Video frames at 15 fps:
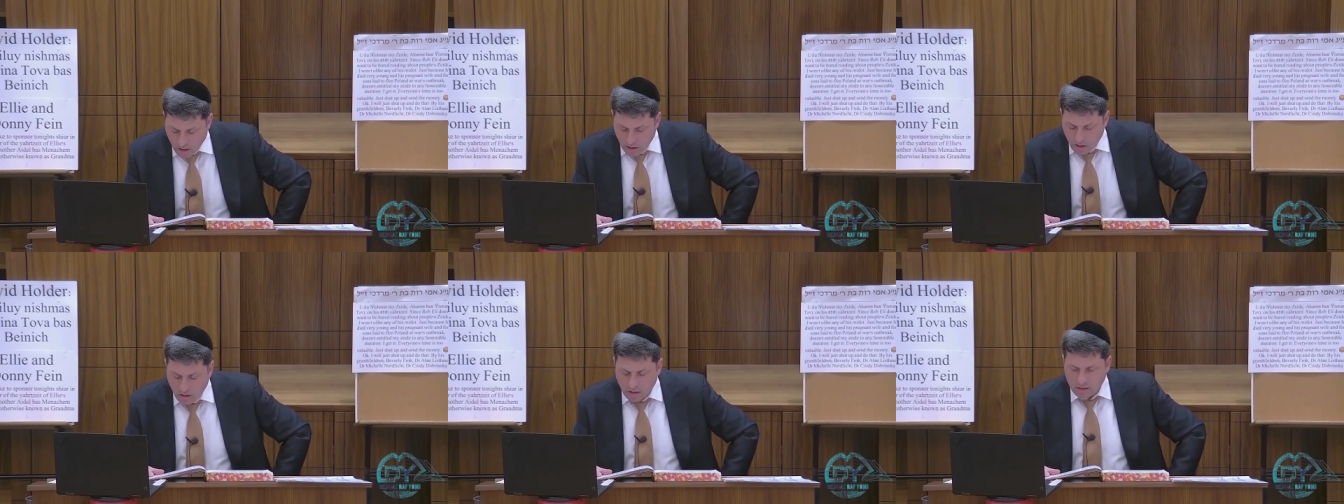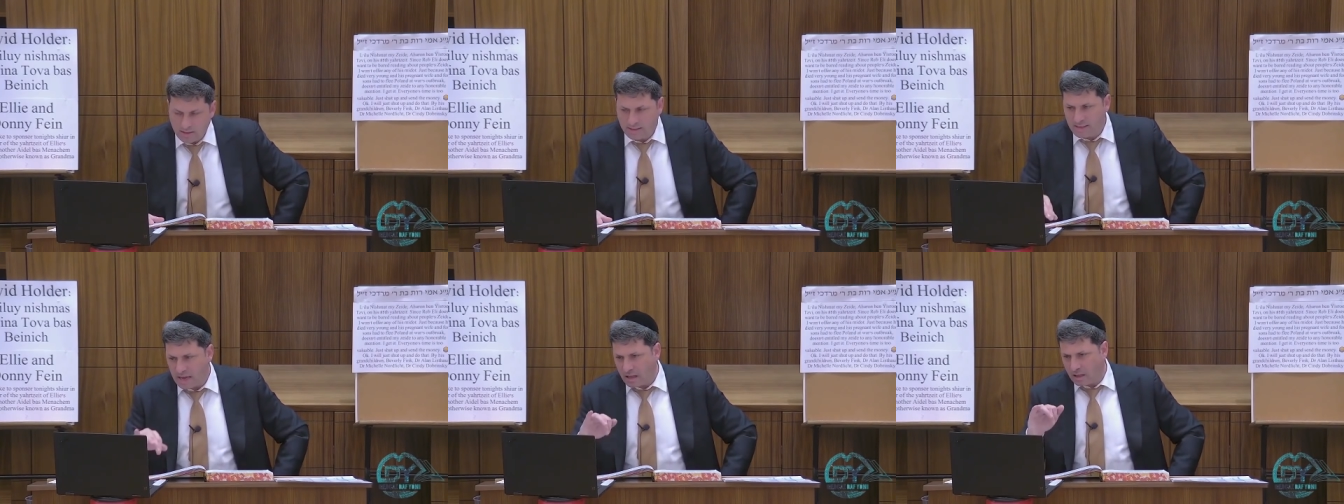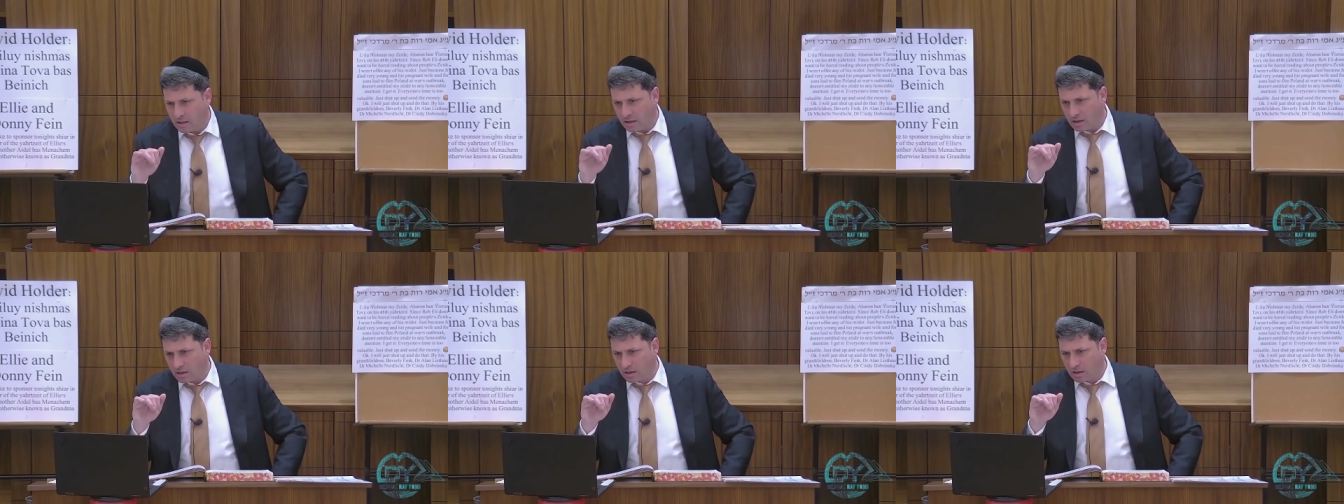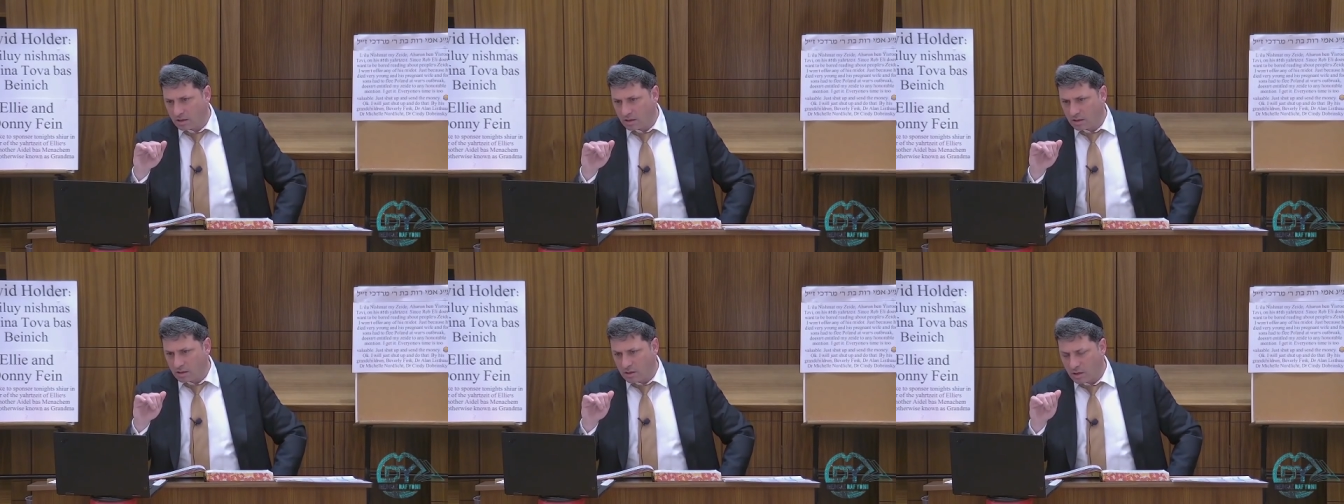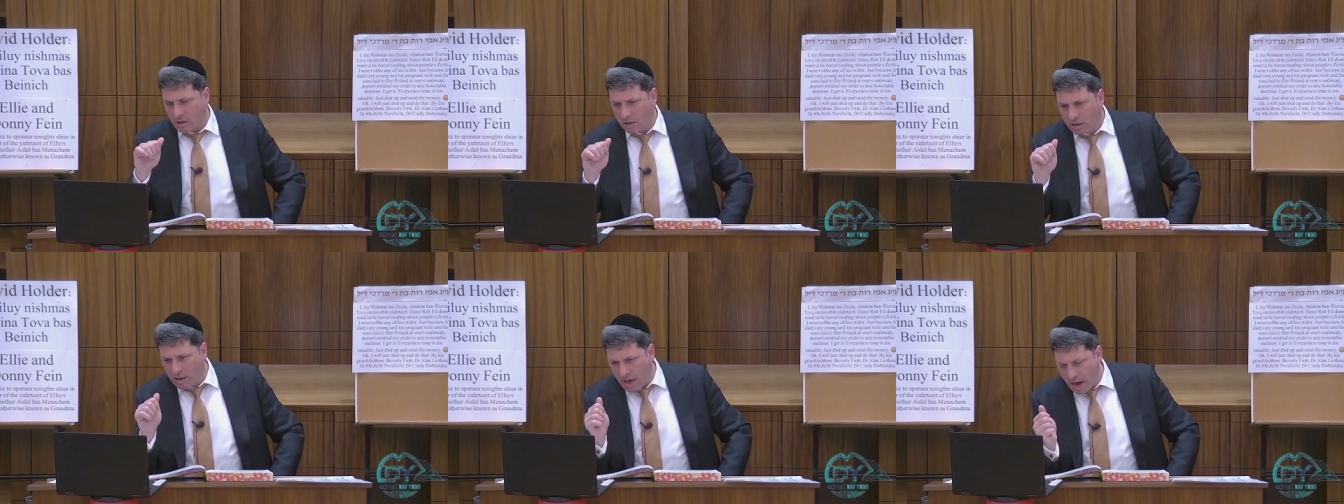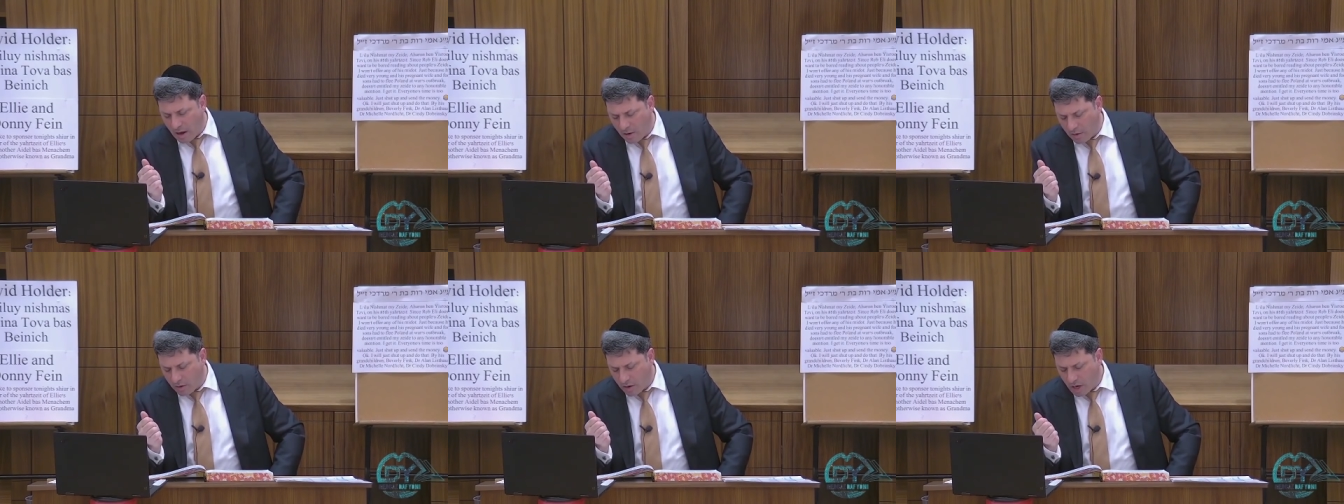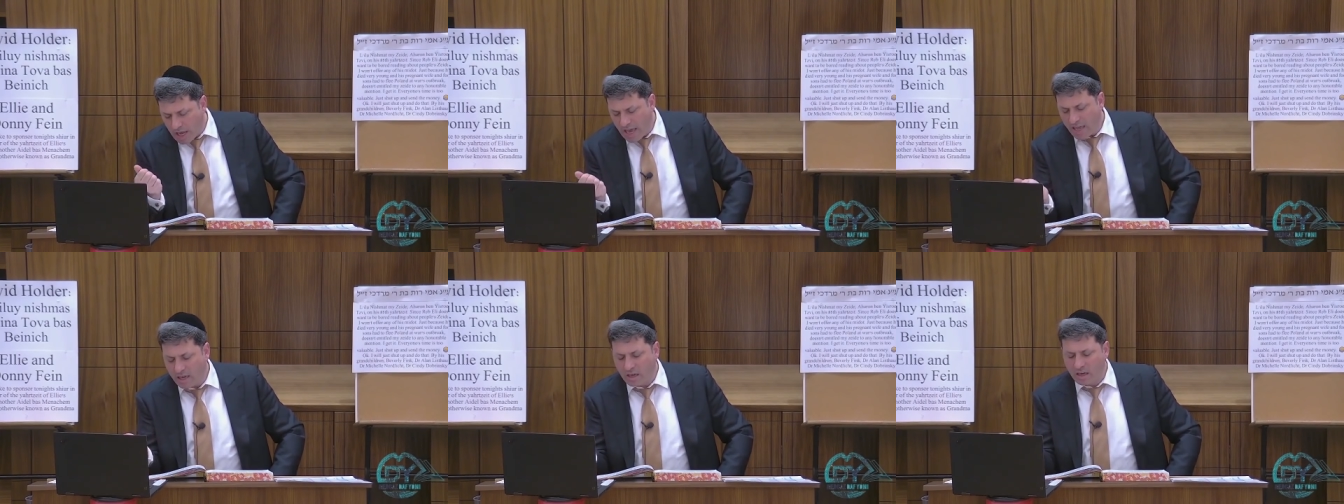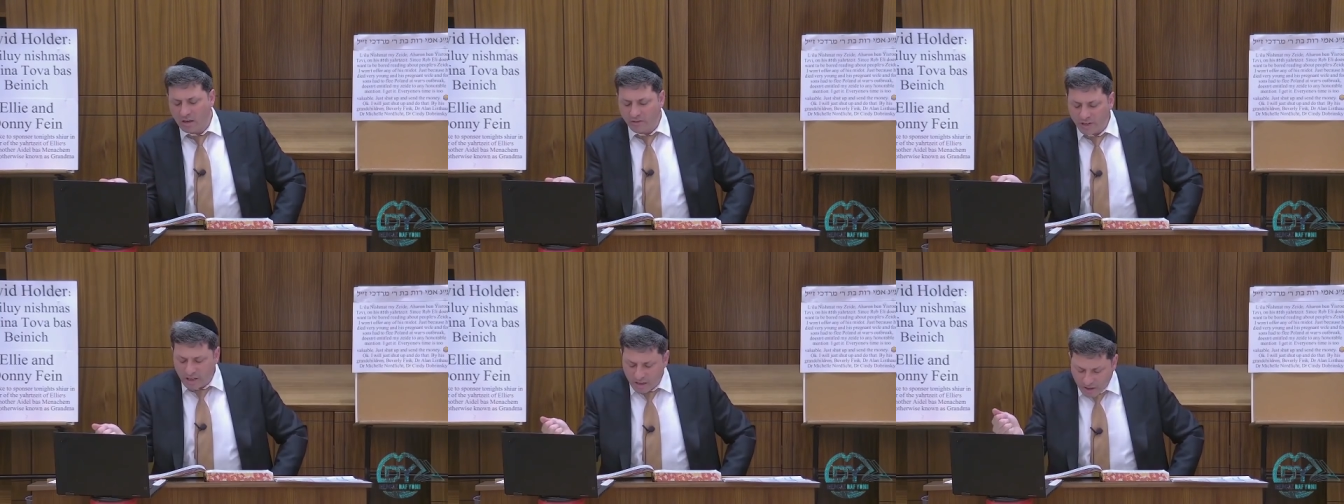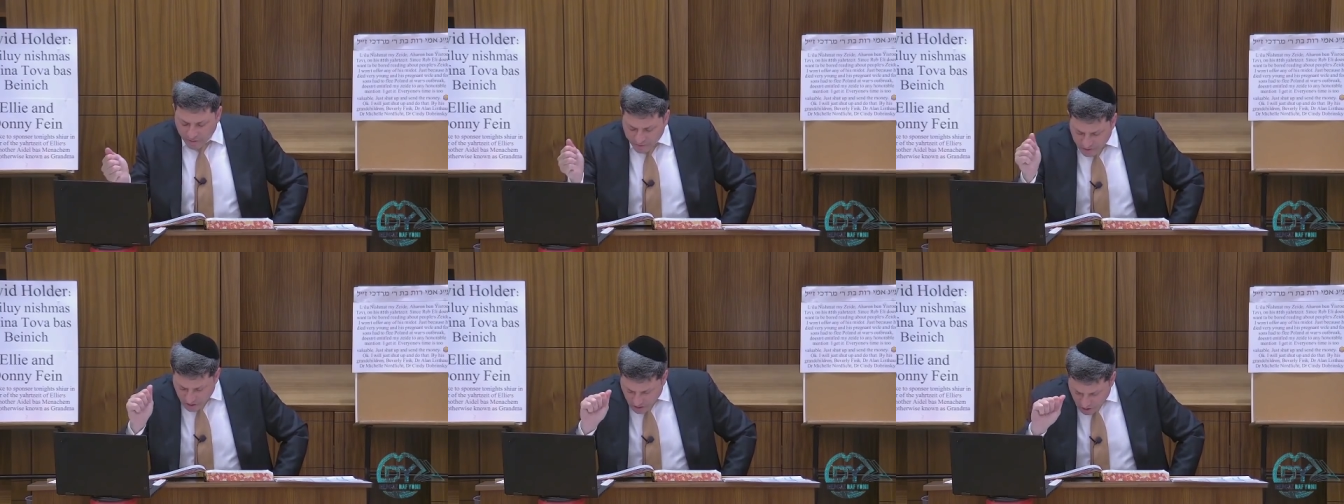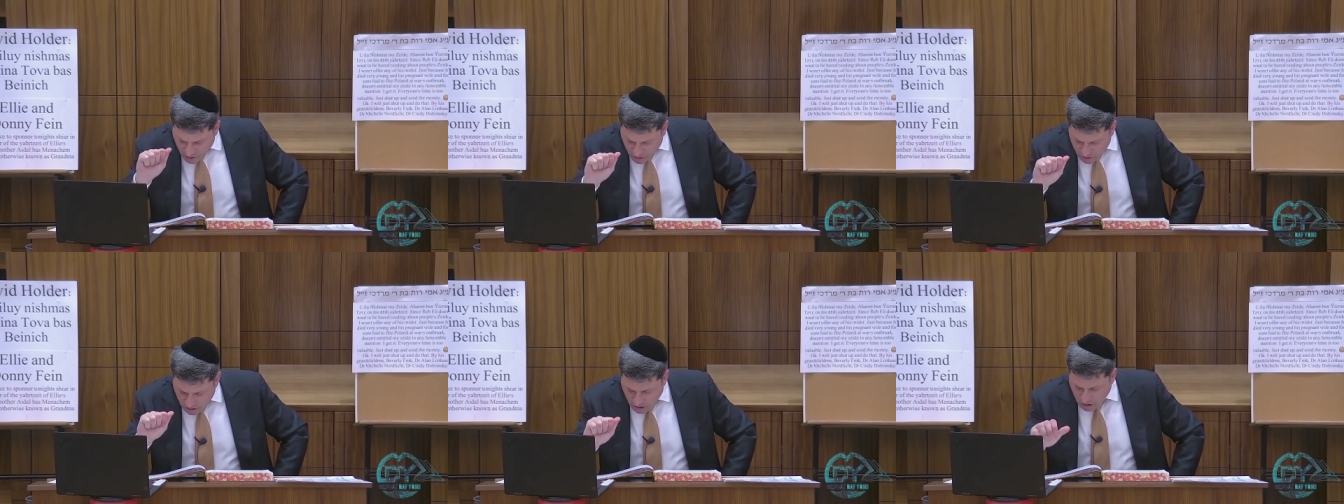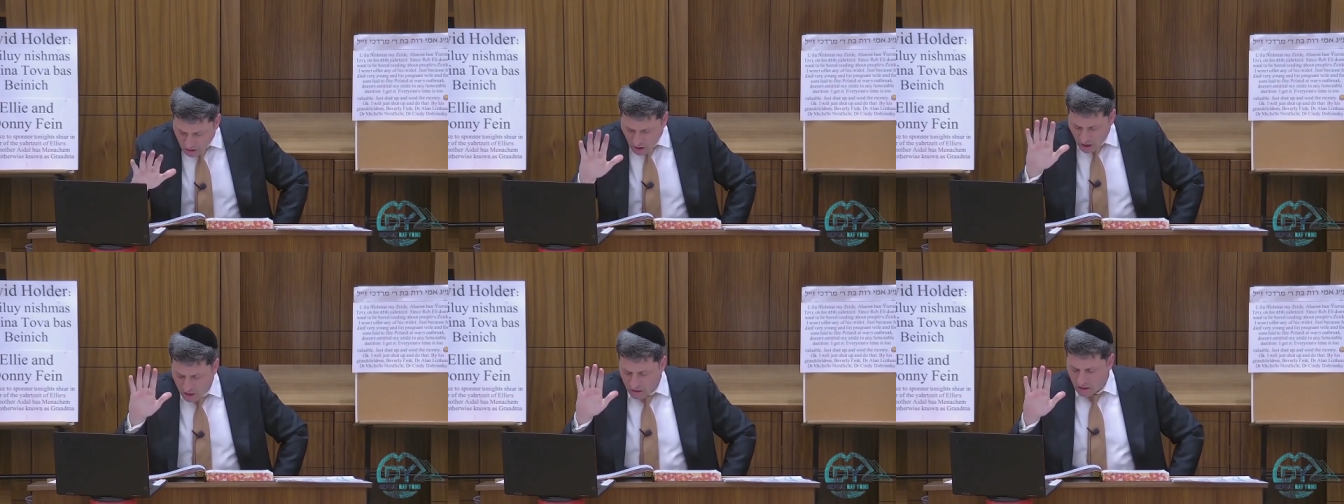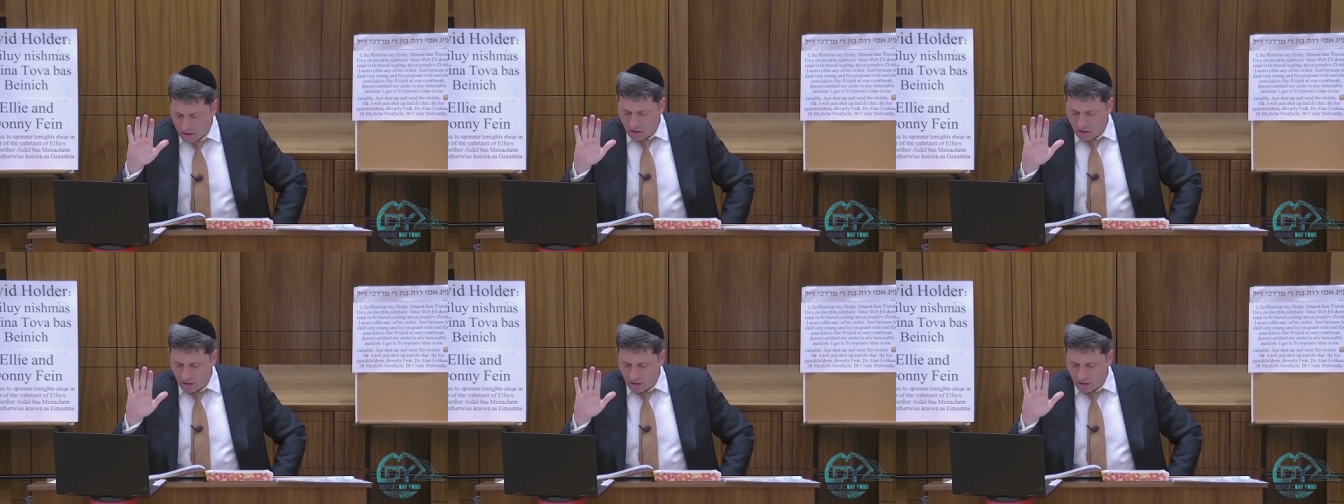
you could sell to the Ger and you could give a gift to the Goy.